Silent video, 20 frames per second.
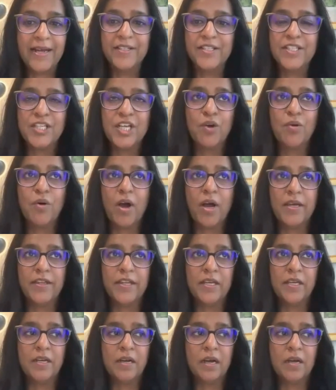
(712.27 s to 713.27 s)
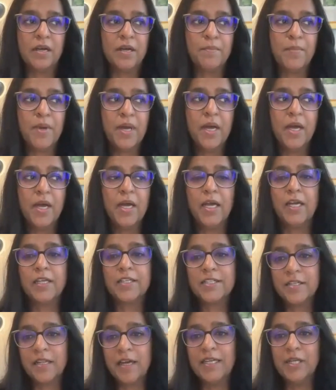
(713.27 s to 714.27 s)
And so I think I'm
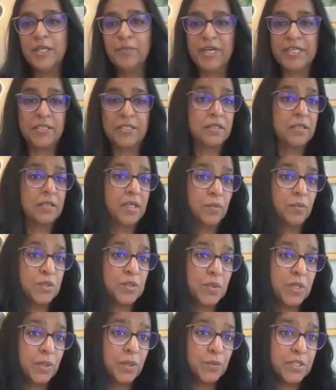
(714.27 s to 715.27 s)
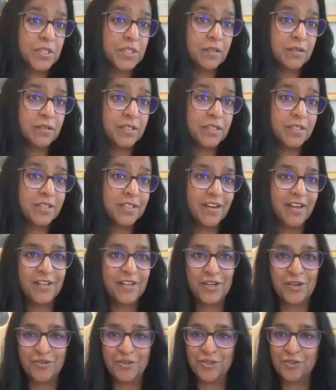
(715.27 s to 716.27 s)
slightly better than I was when I was started.
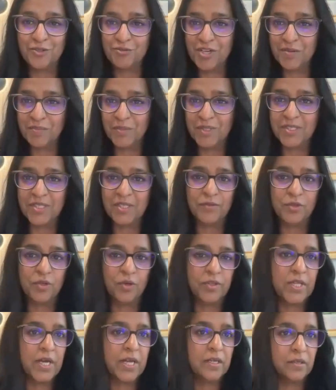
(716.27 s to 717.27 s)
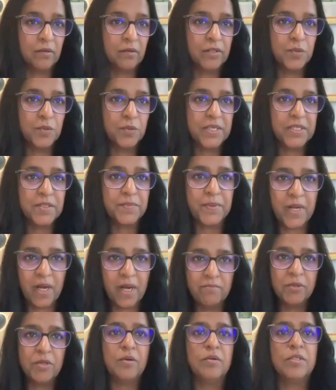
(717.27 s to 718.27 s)
I know the treatments, I've got that knowledge base, but
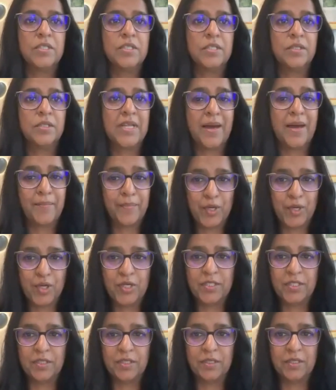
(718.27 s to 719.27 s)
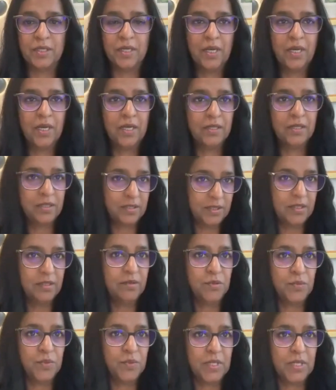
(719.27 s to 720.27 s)
I'm not that person that
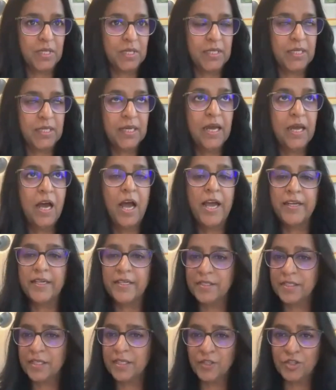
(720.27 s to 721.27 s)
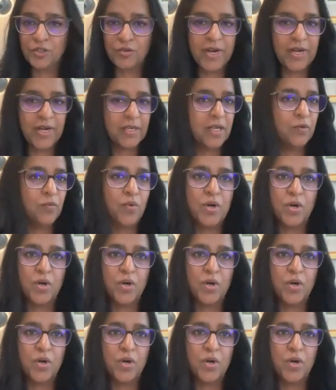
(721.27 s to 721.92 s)
deals with that. I can titrate and I